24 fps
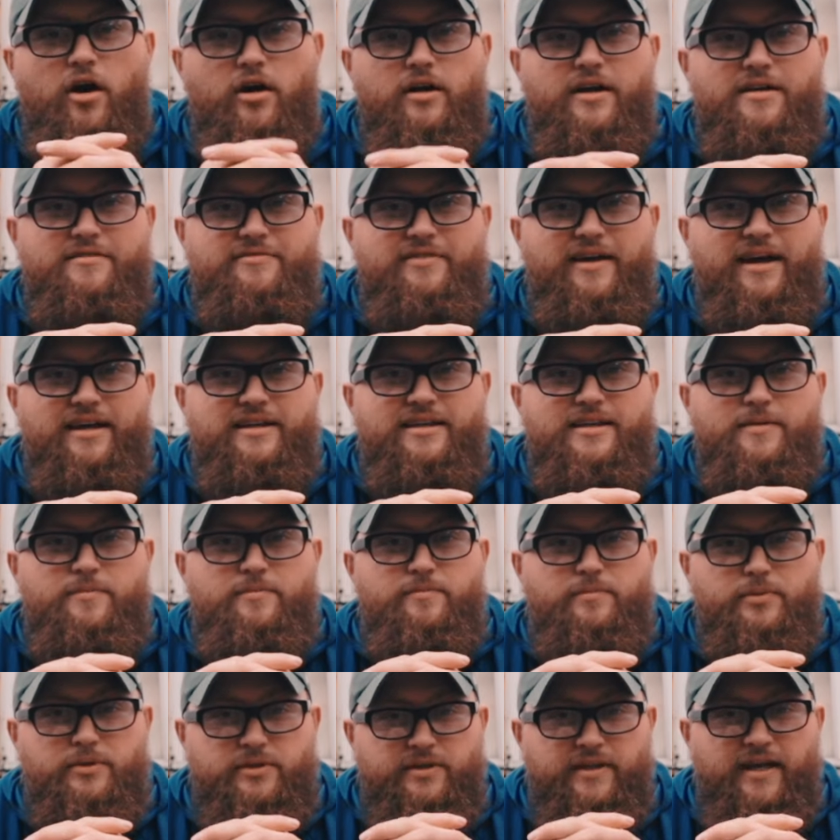RFID
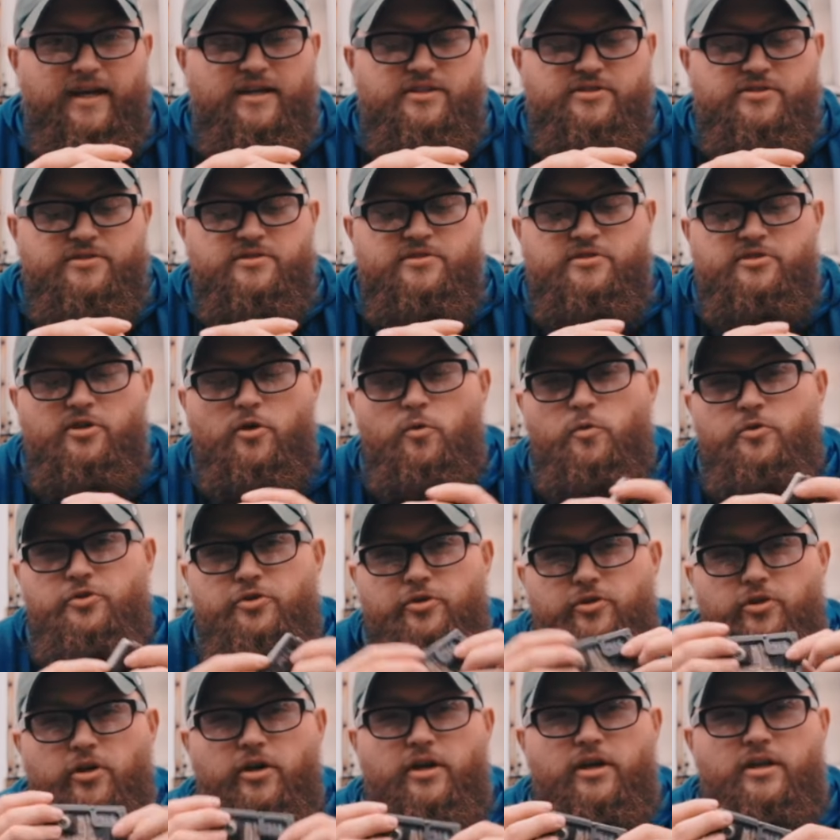protection. So when
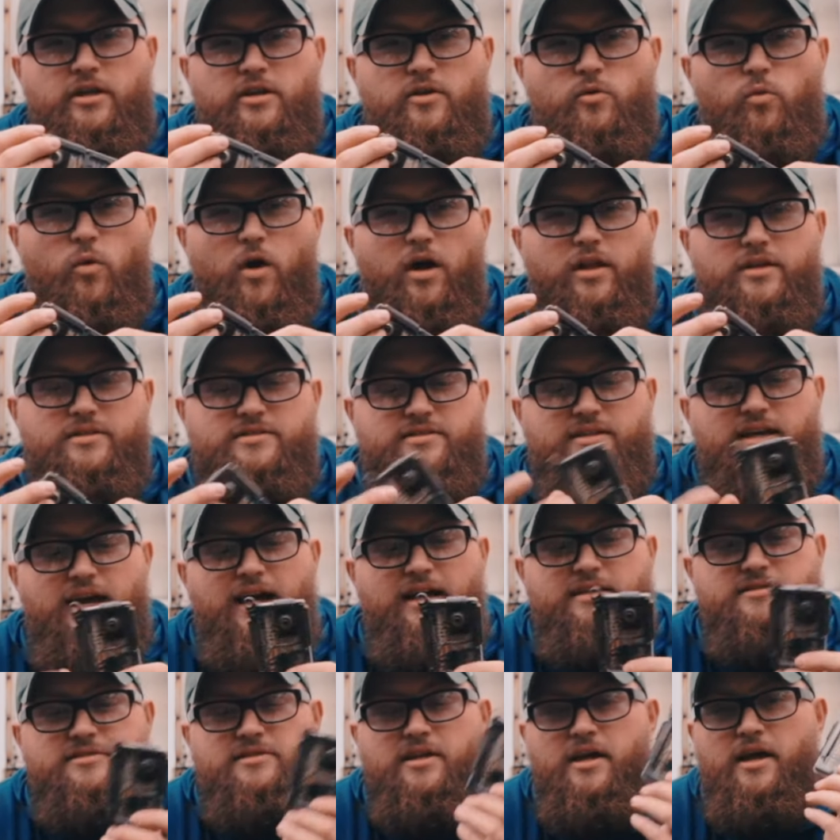you're looking into wallets,
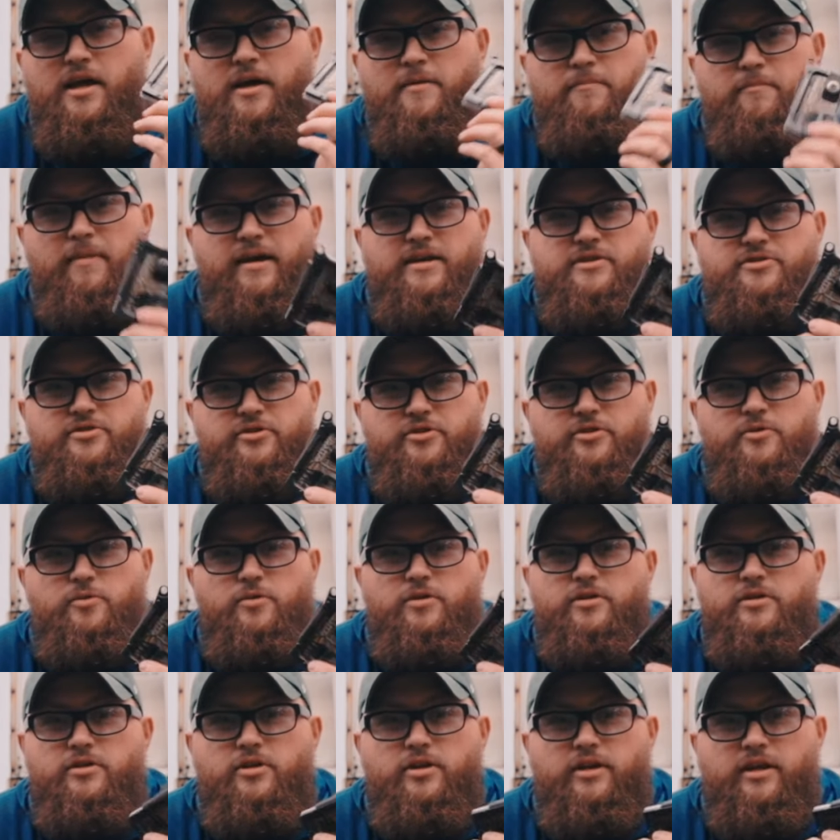guys, make sure you
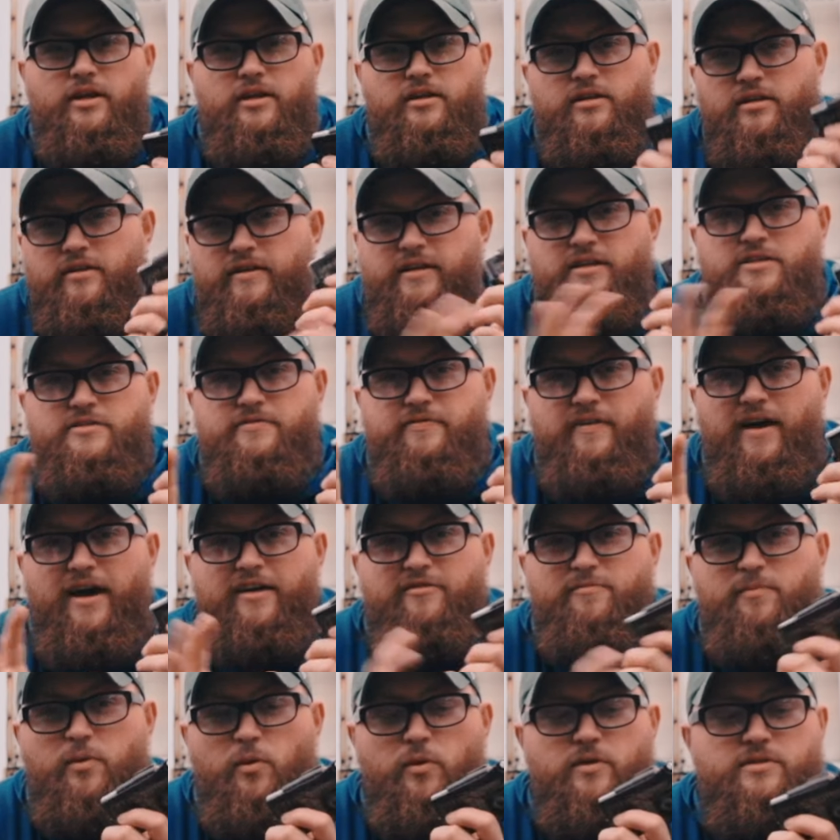want to look at these
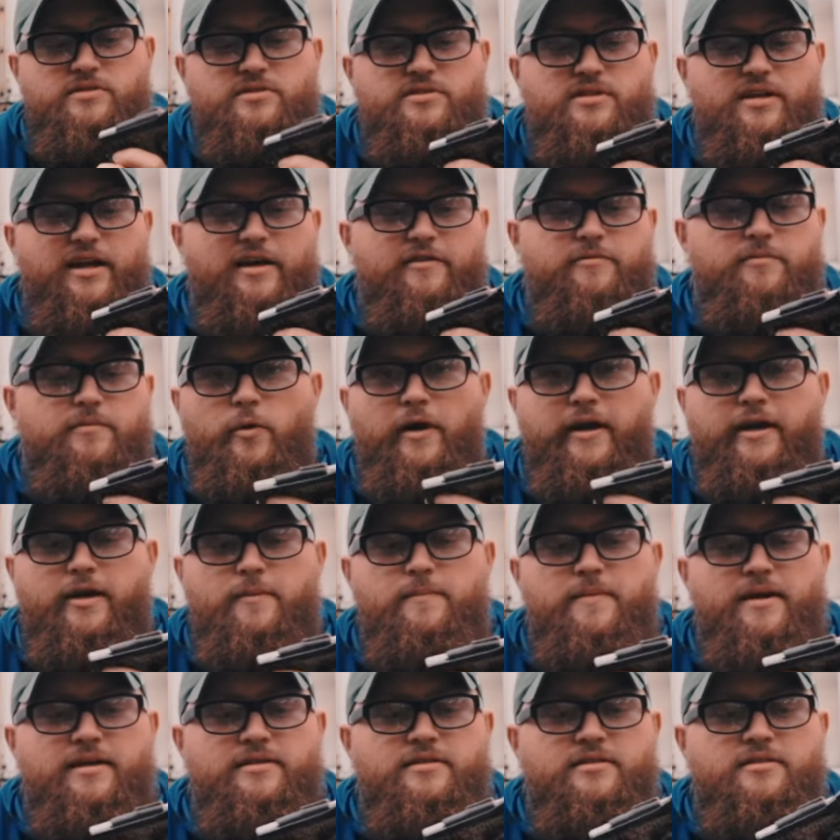five points that I've
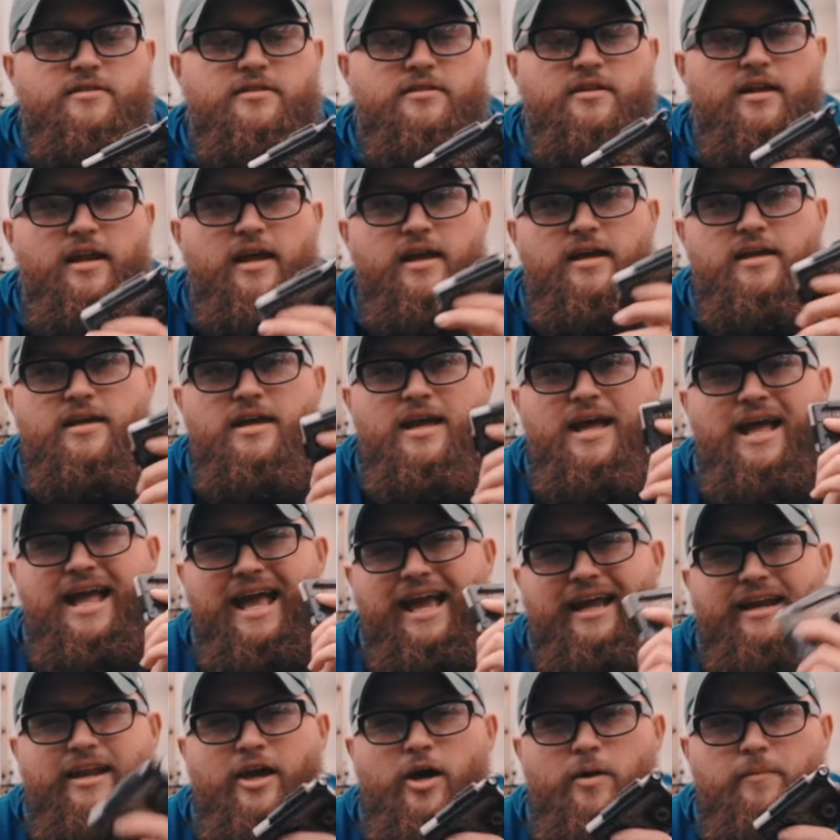recommended today
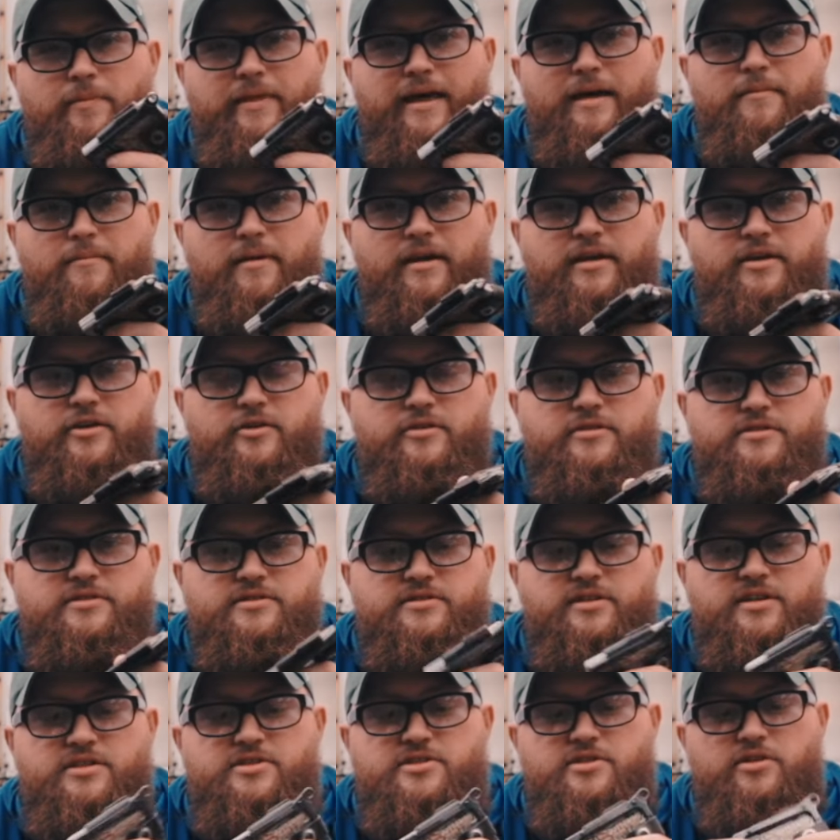and help that make your
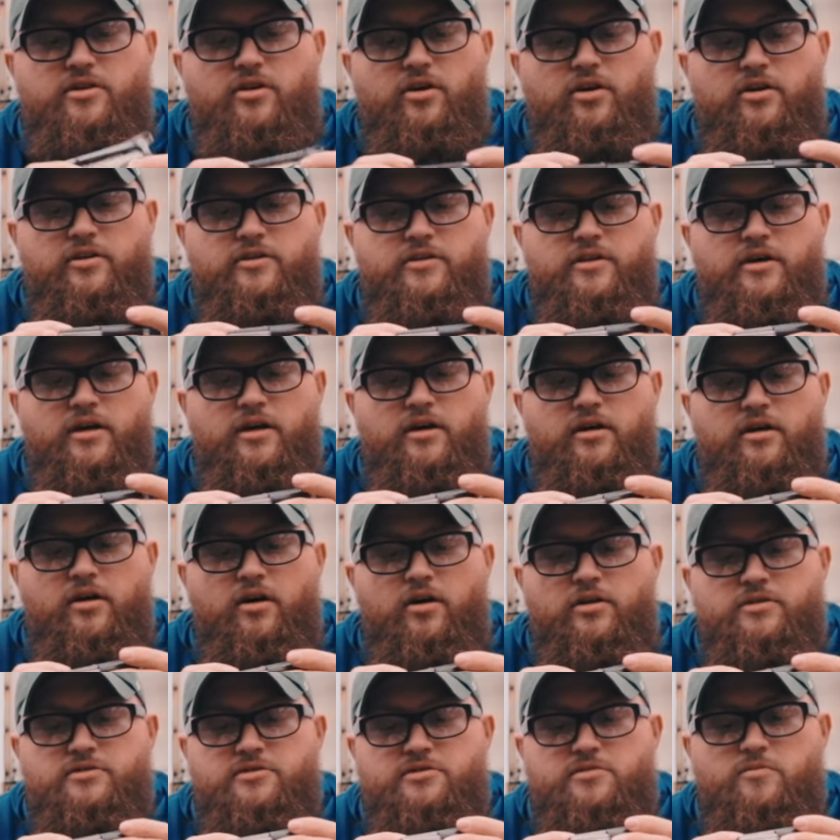decision on uh,
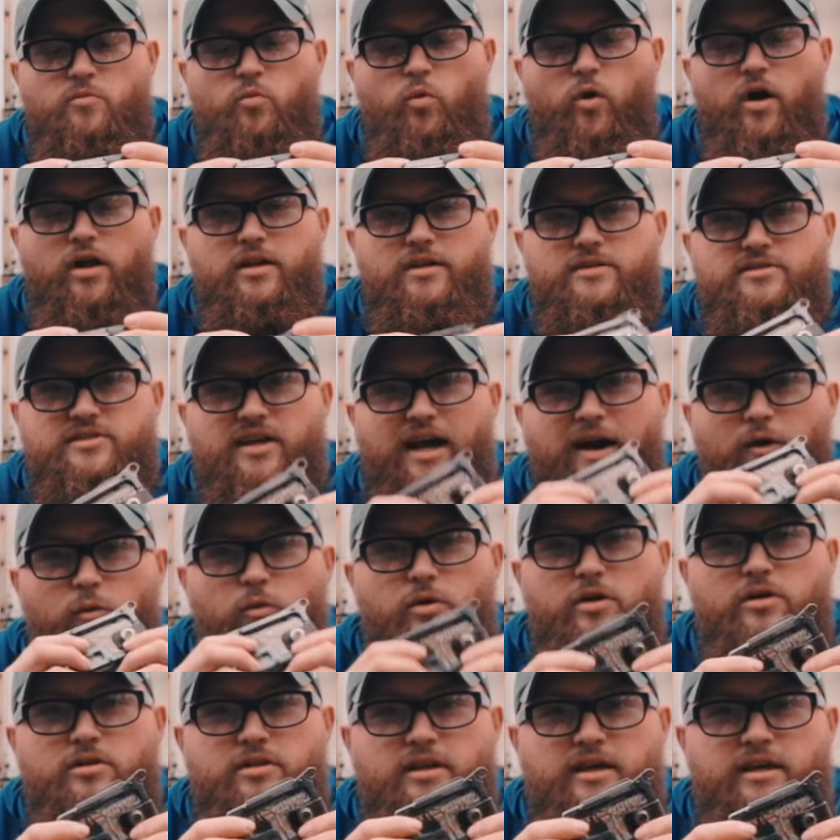on some wallets. I
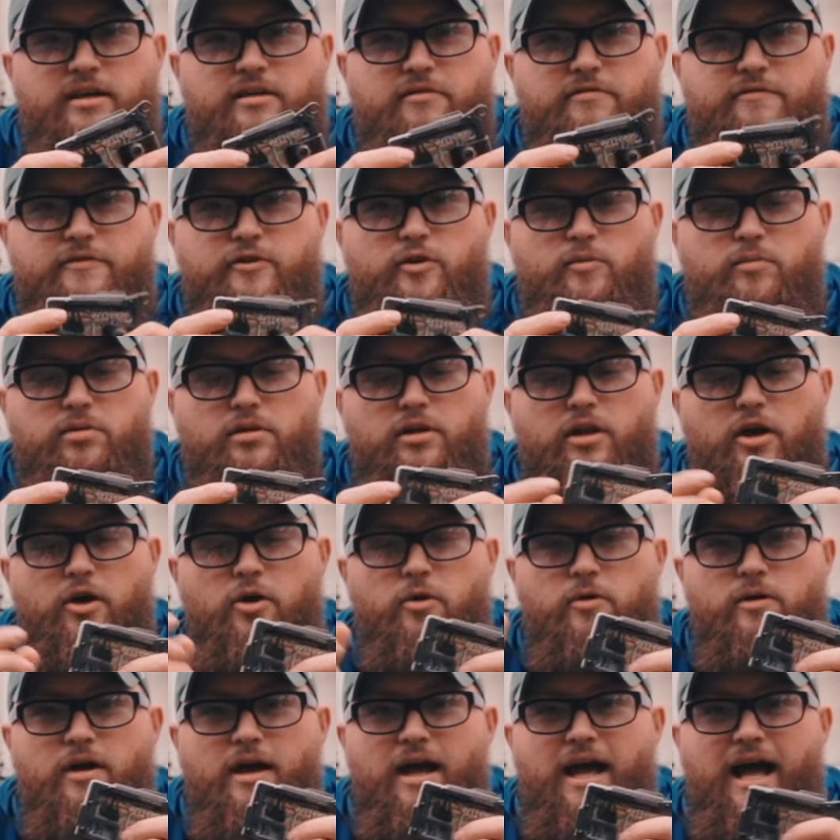will link a few
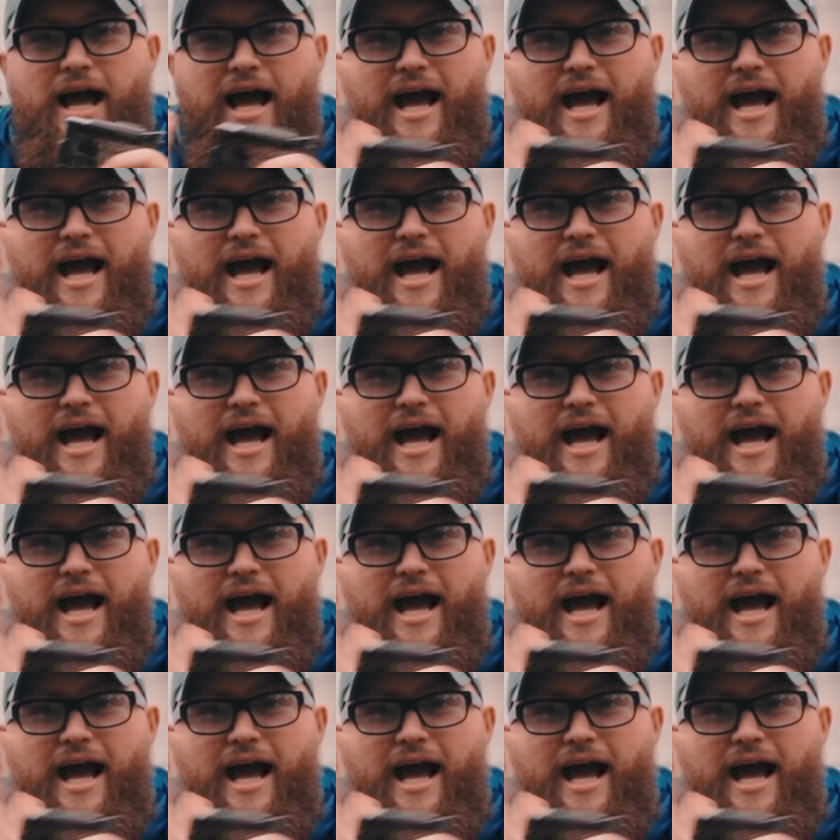below.